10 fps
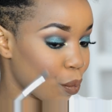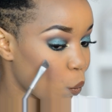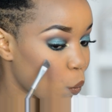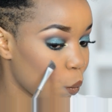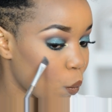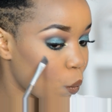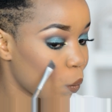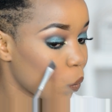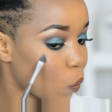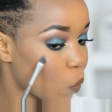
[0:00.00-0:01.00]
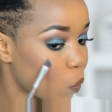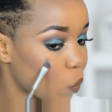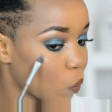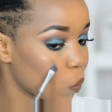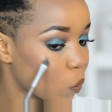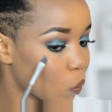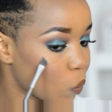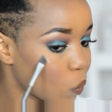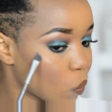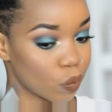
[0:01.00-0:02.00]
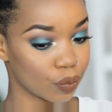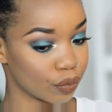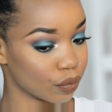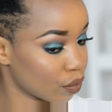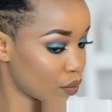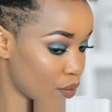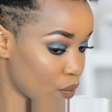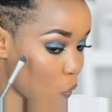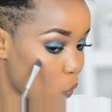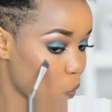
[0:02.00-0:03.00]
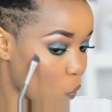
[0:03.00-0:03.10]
Nobody speaks.